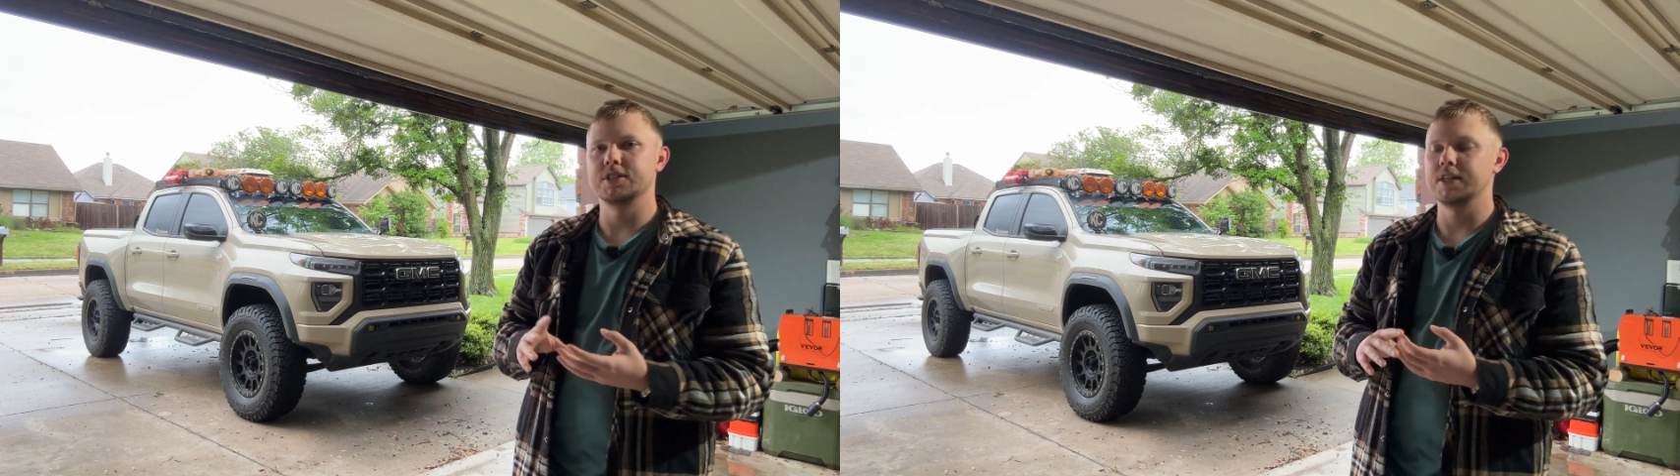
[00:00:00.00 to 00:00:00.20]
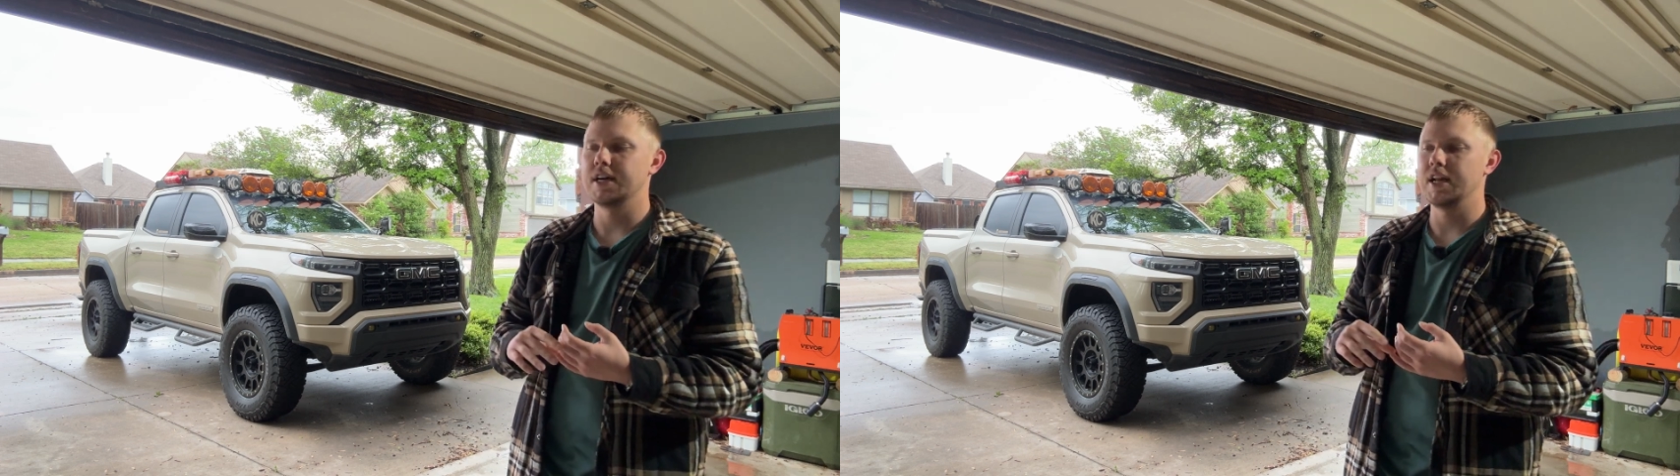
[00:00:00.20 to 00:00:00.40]

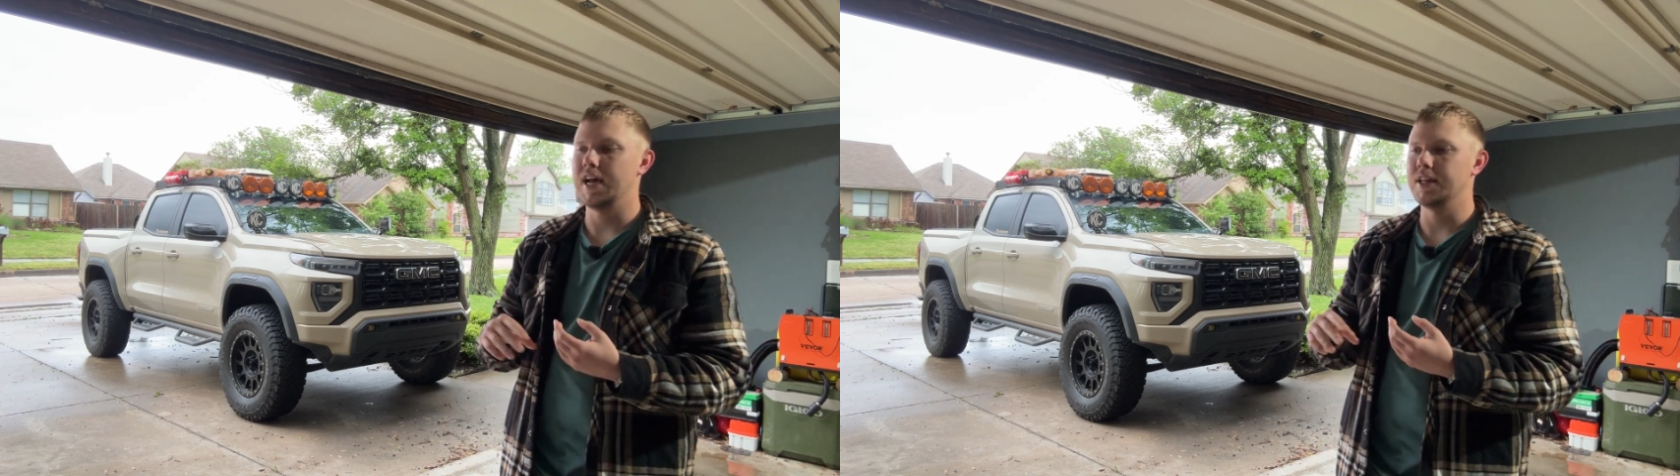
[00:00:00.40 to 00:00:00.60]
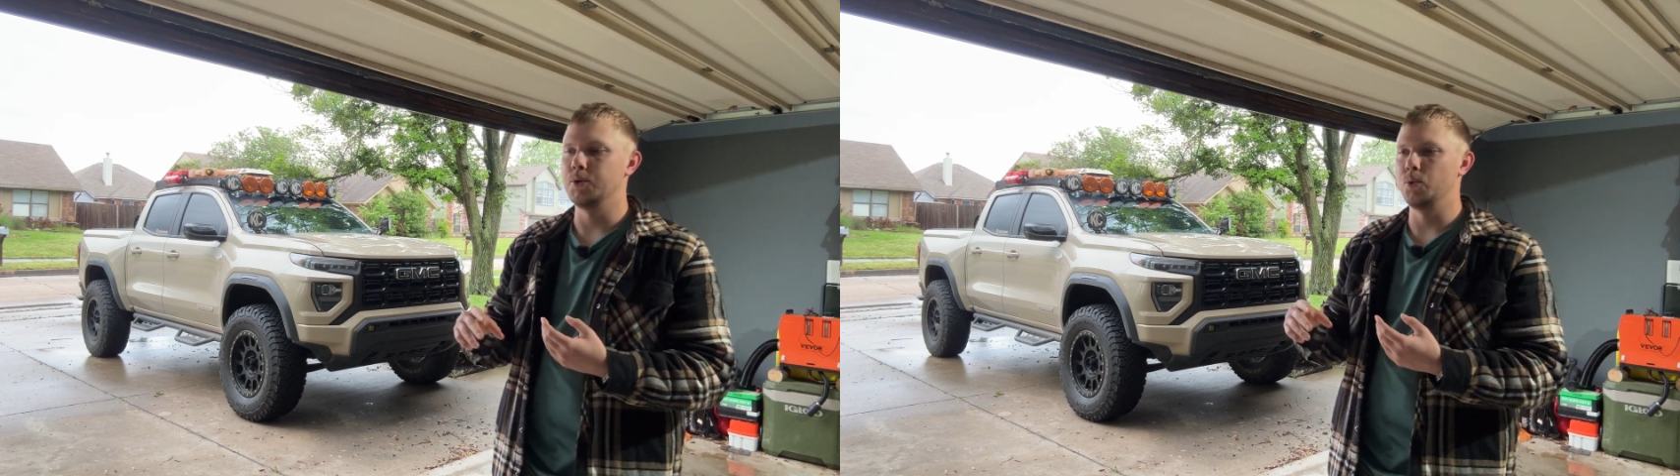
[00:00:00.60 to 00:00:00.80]
to kind of
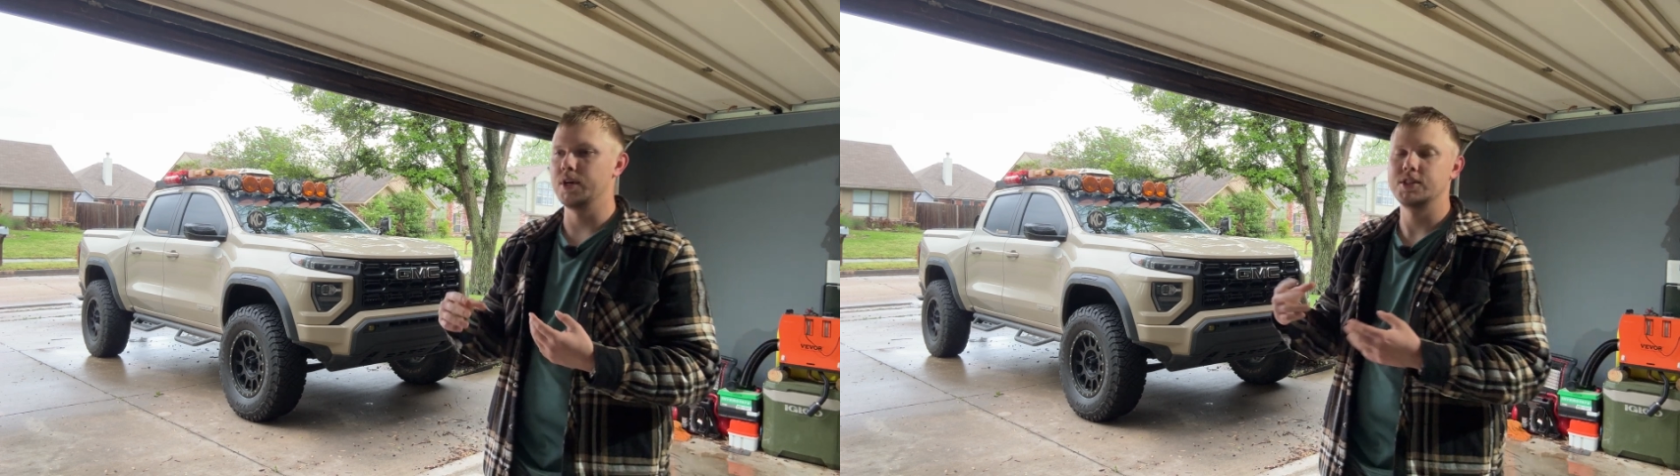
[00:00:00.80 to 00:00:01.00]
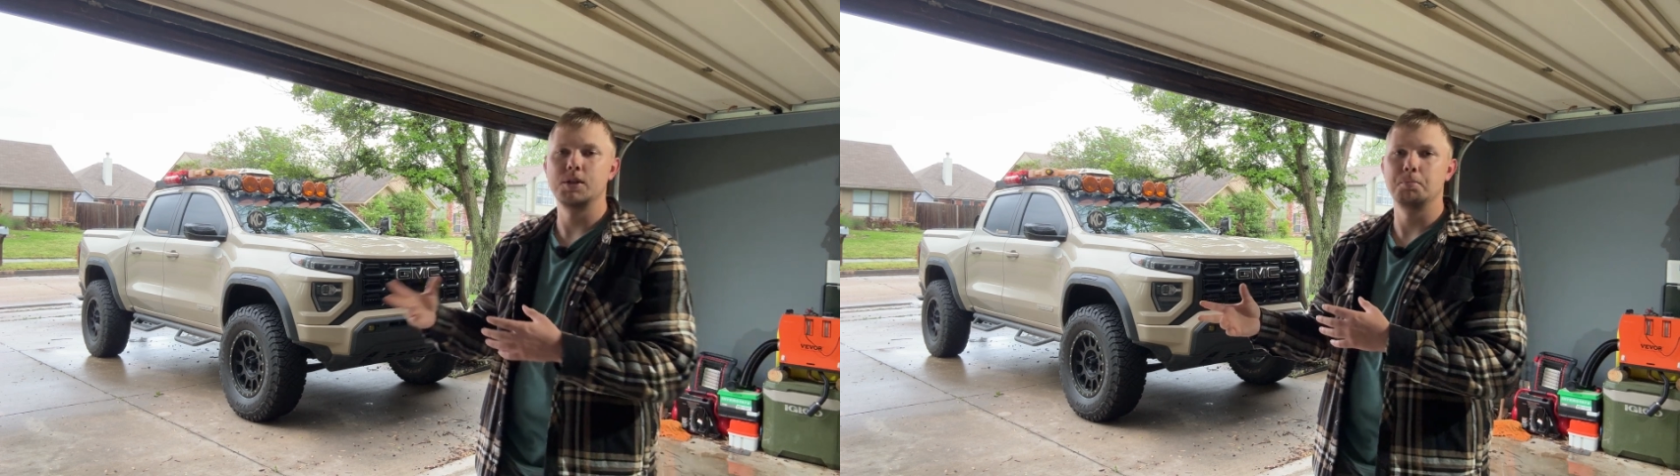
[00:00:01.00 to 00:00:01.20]
add the
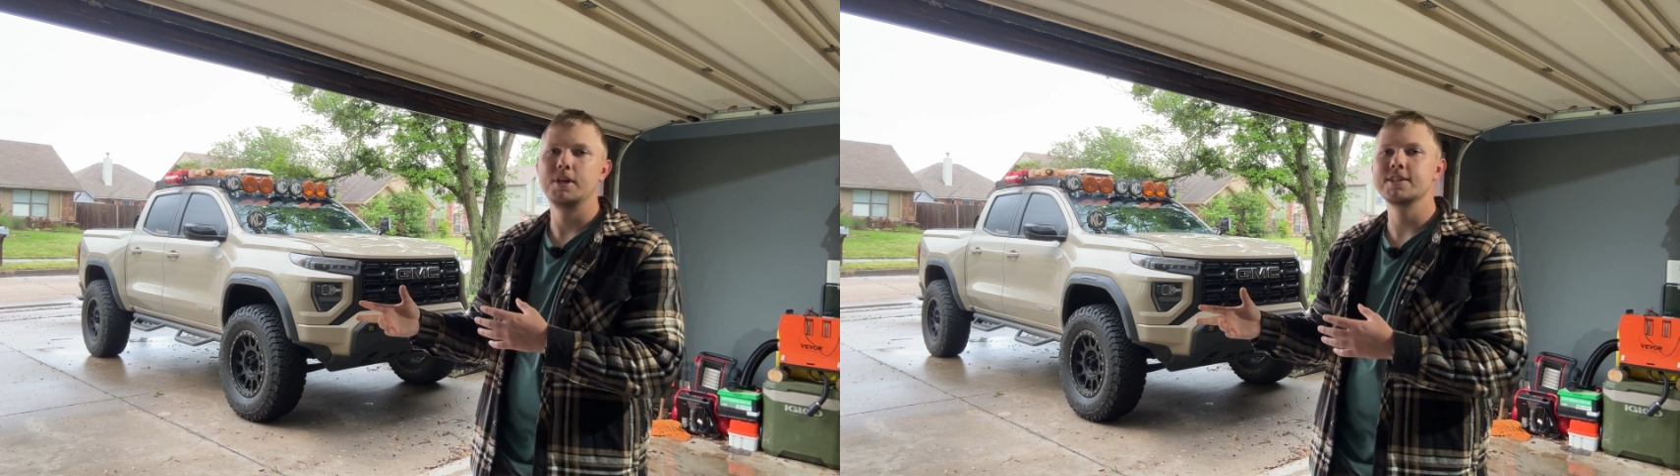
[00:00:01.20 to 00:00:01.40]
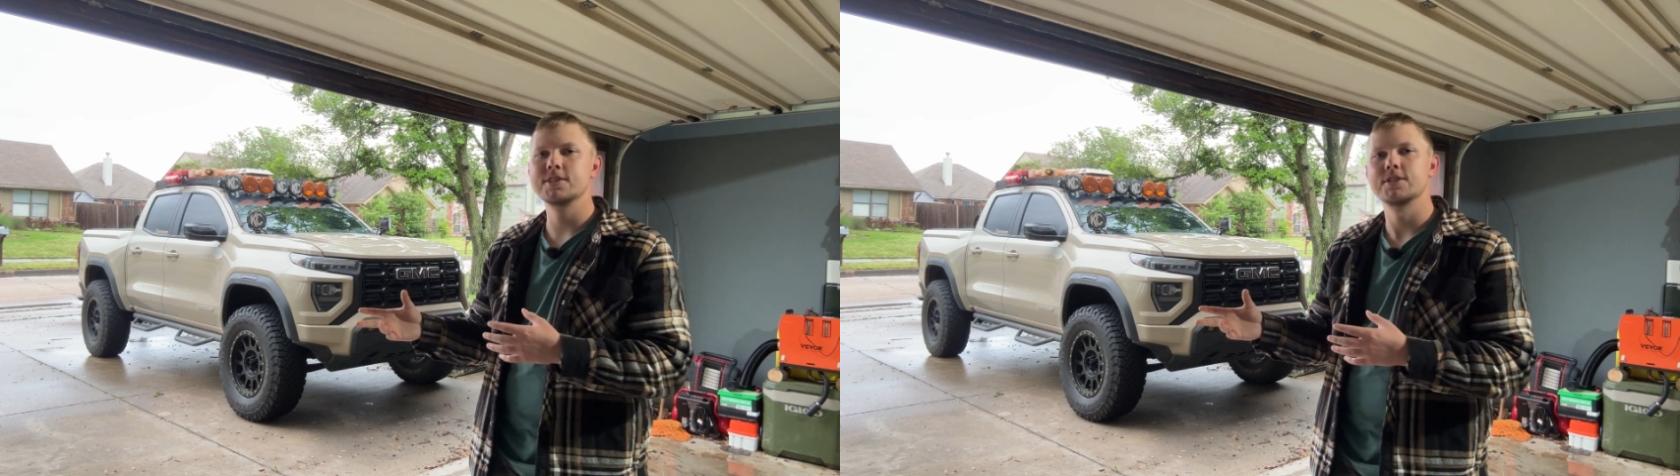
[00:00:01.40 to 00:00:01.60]
rest of the
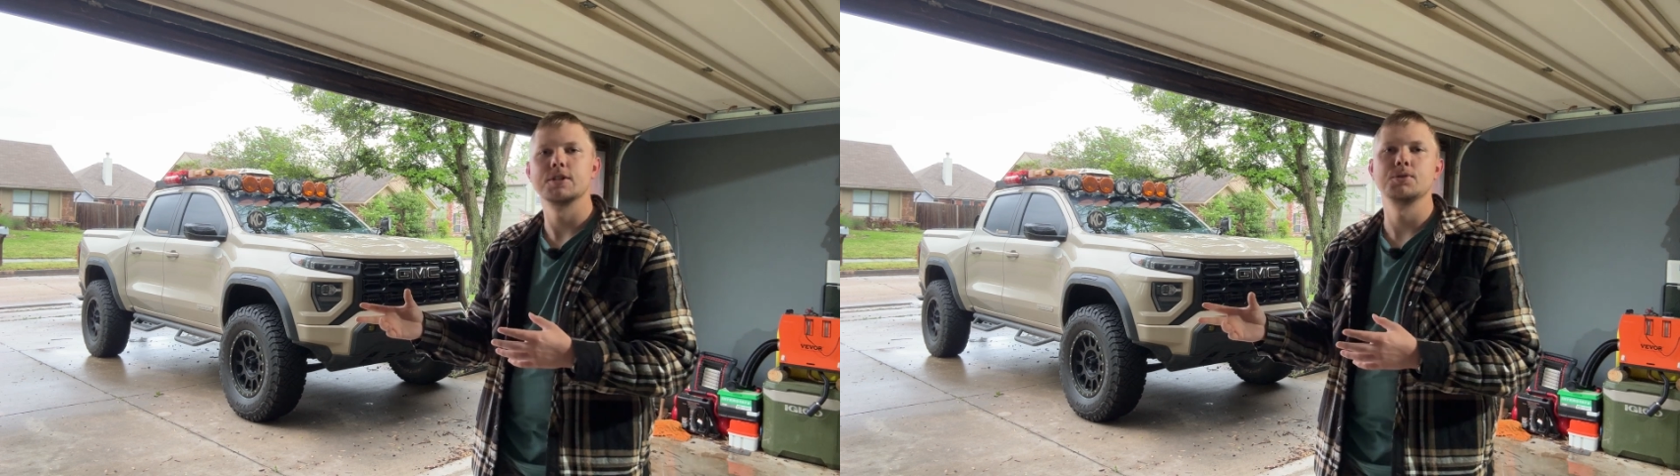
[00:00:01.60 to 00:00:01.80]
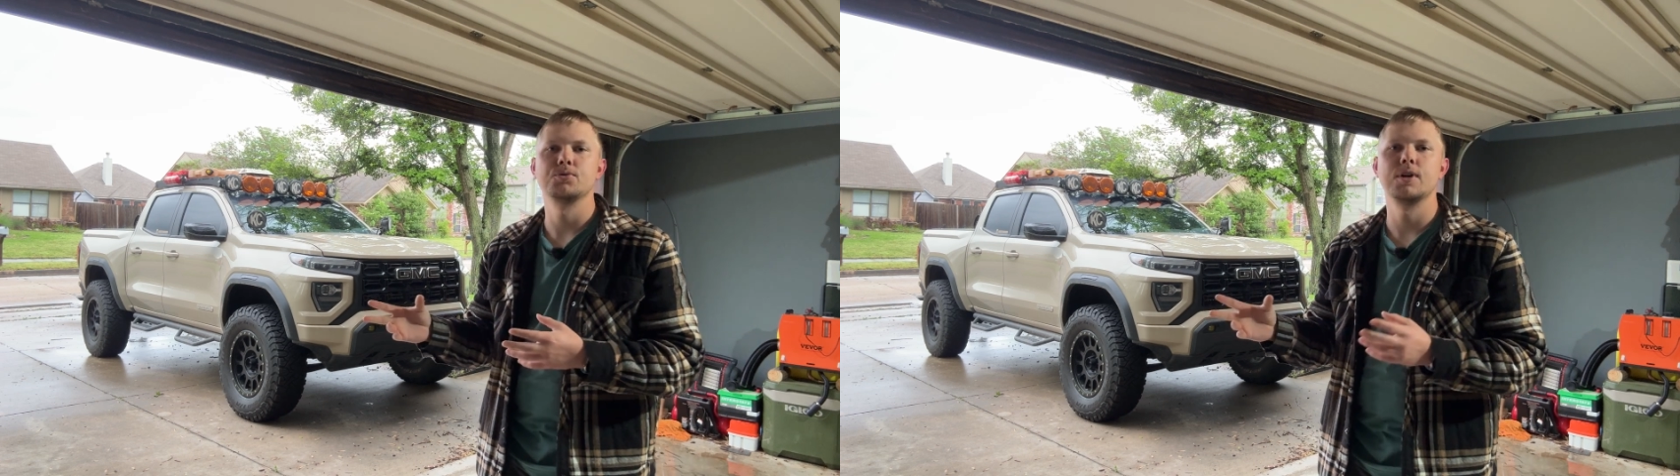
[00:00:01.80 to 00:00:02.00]
pieces to
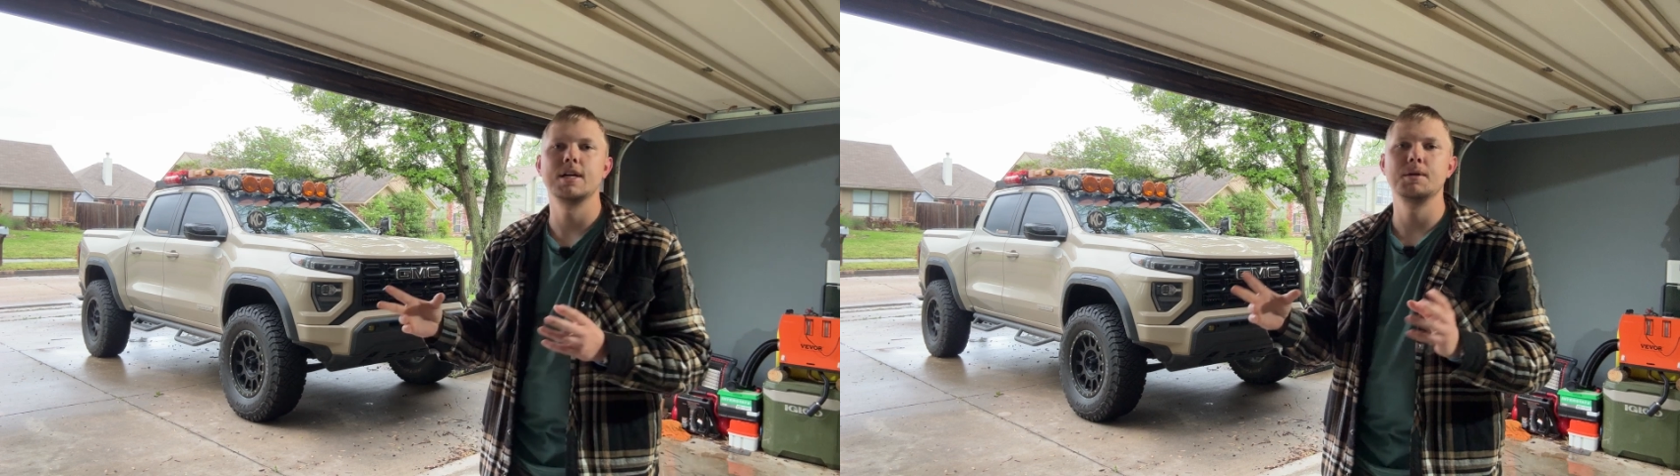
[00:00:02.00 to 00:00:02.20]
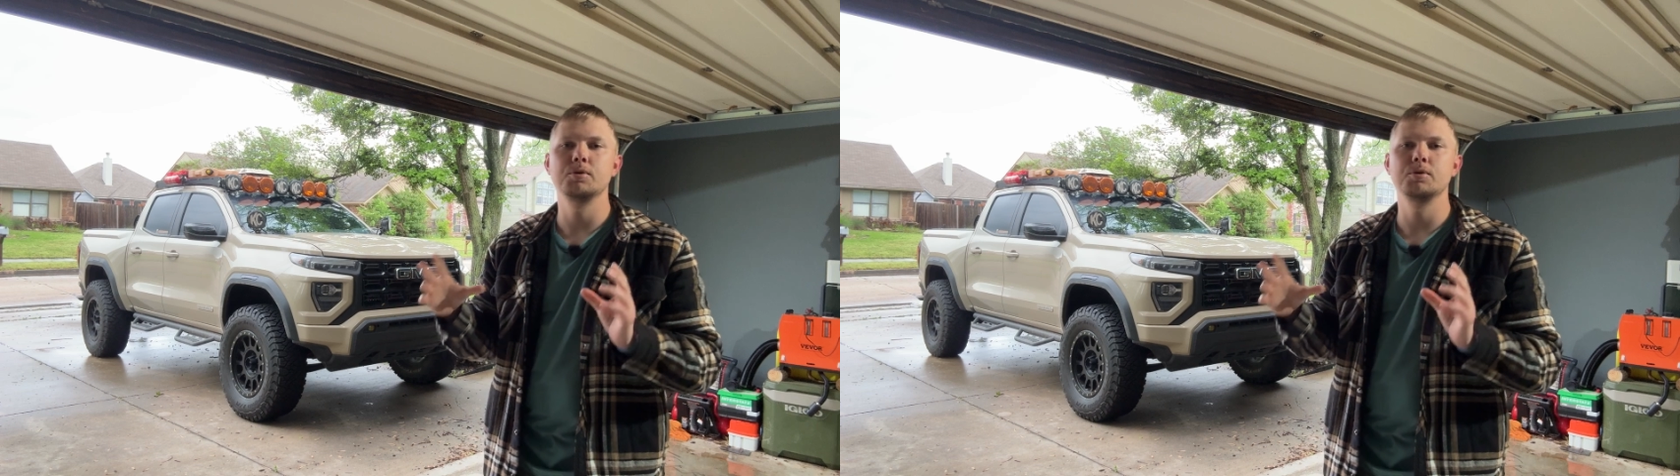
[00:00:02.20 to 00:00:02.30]
the frame